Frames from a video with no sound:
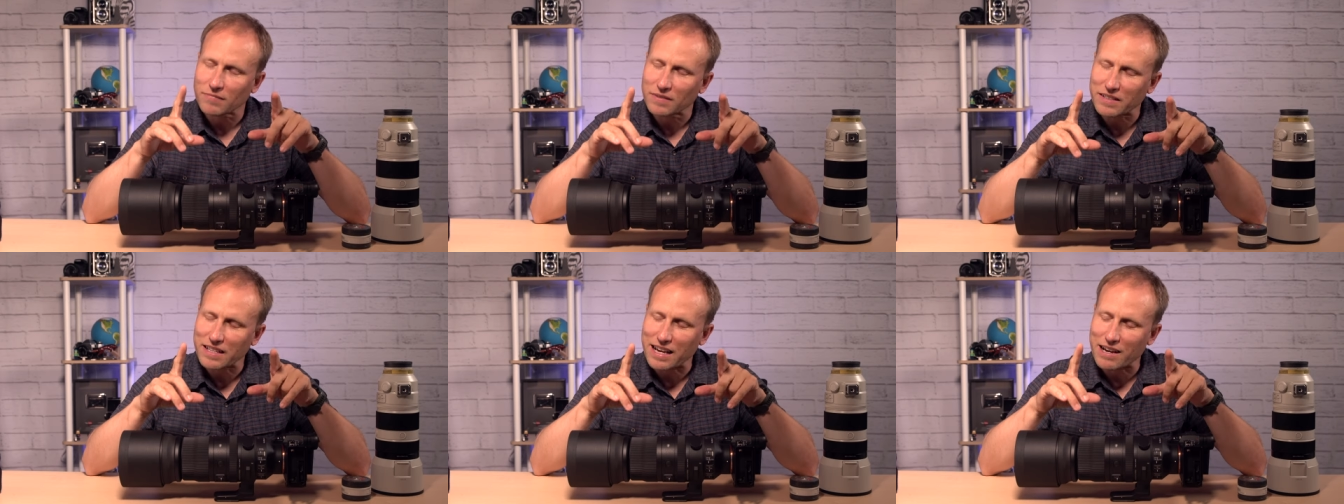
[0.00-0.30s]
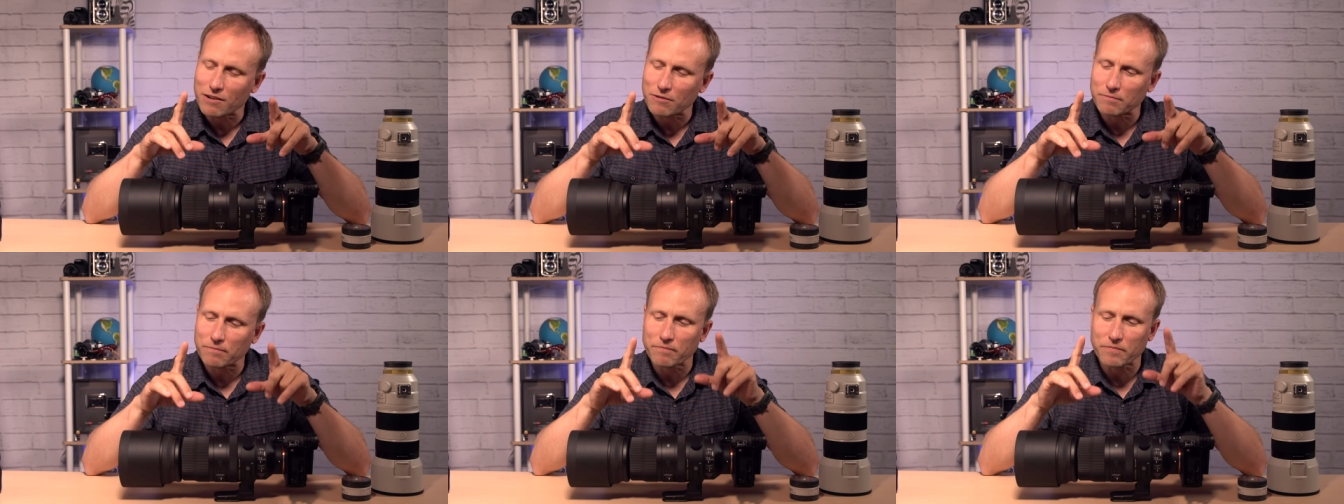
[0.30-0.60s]

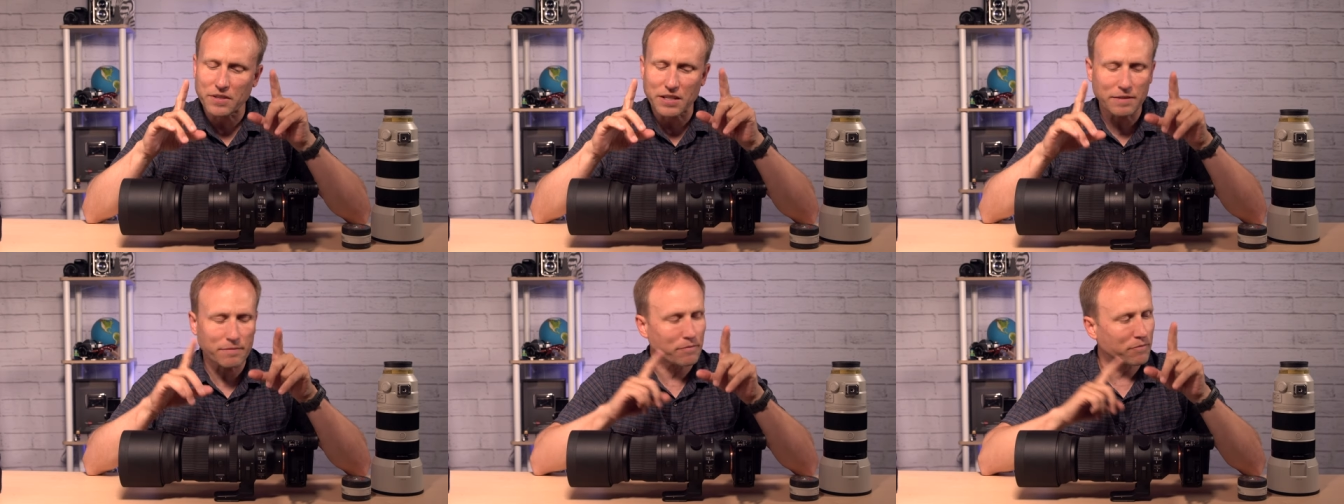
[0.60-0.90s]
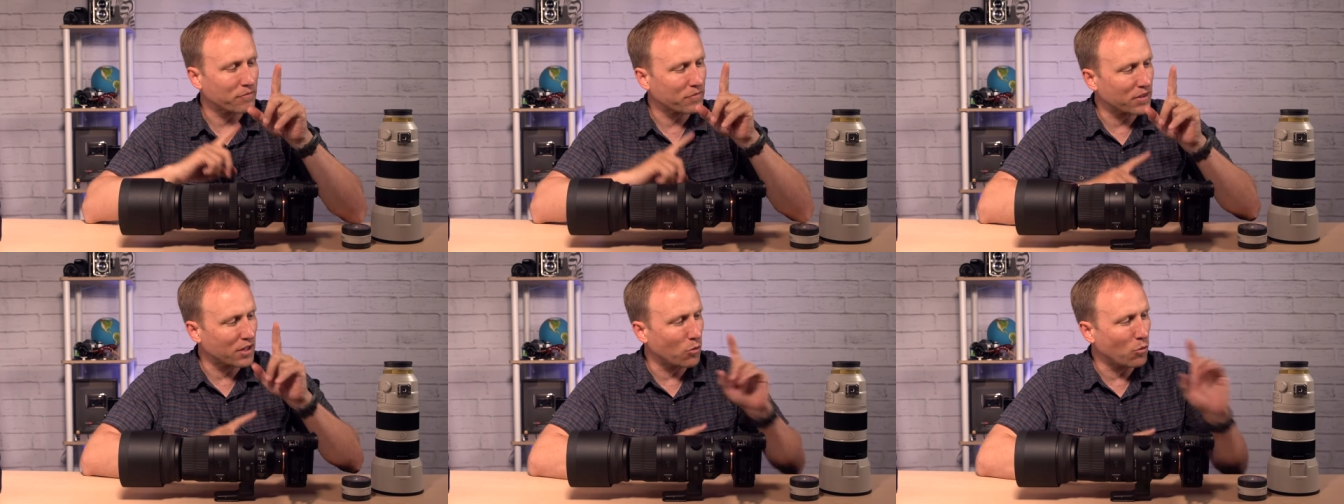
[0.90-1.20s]
Now,
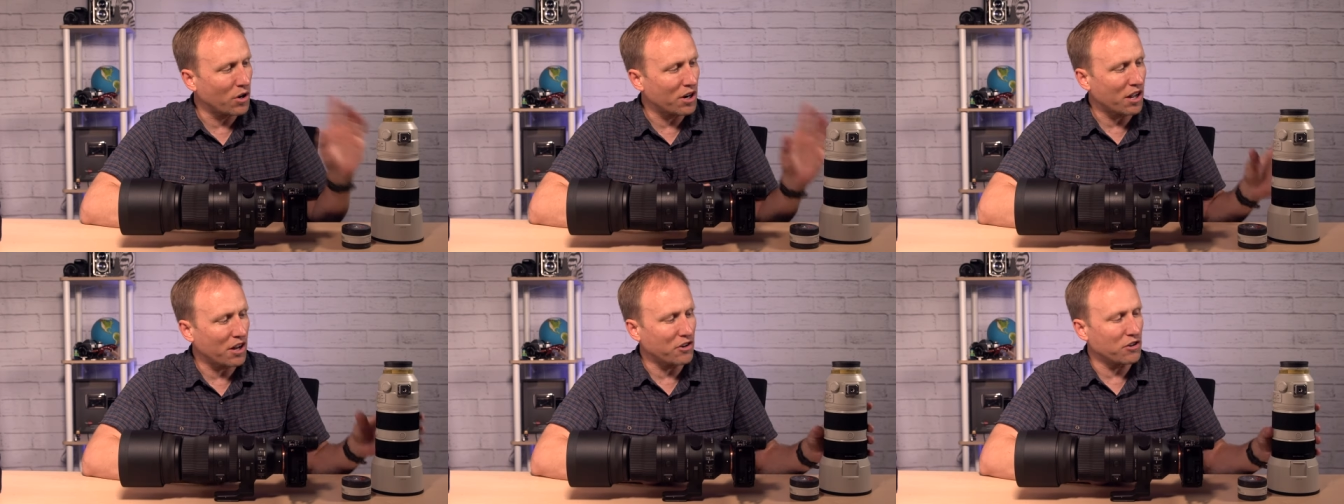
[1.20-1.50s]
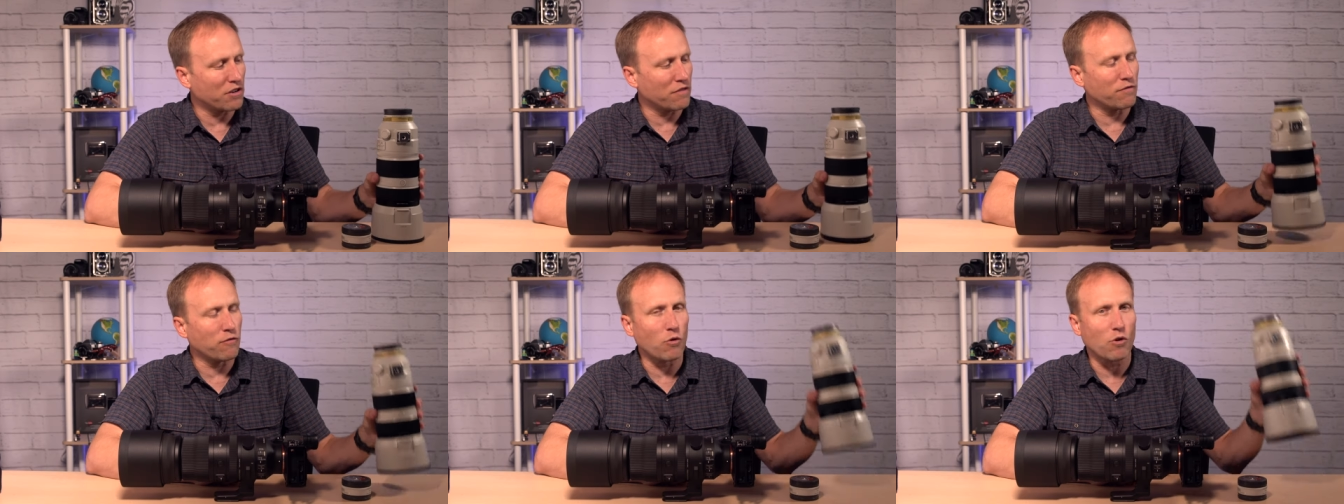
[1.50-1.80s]
the one hundred
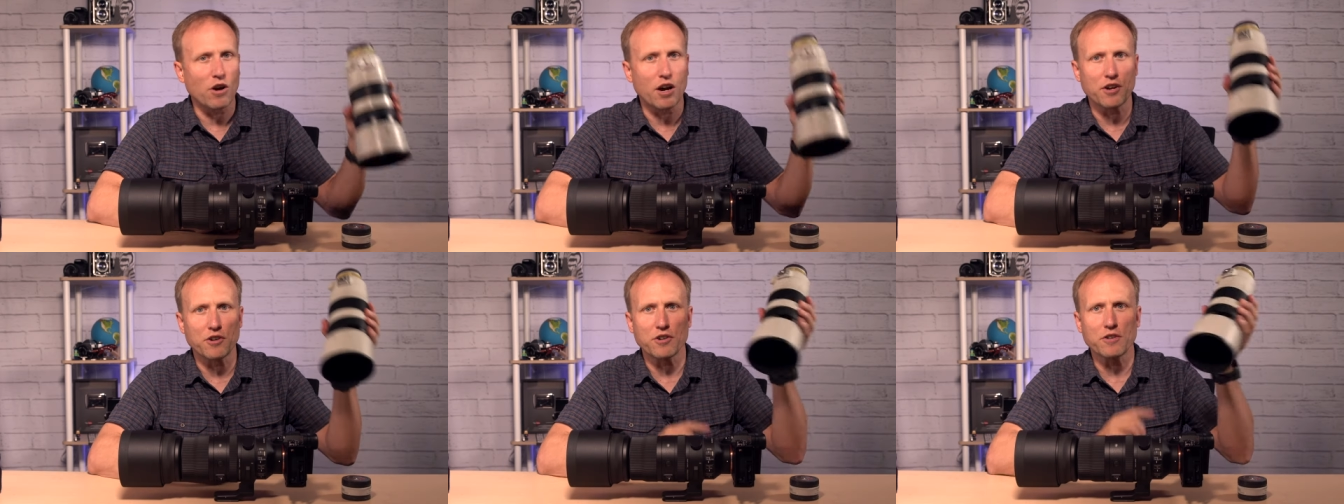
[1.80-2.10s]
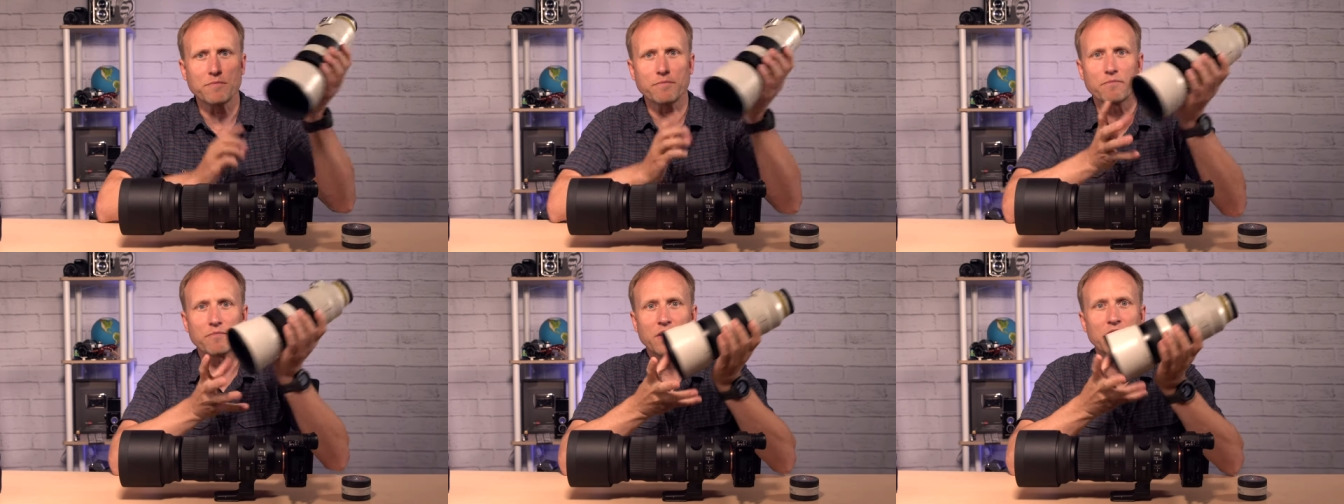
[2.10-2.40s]
to four hundred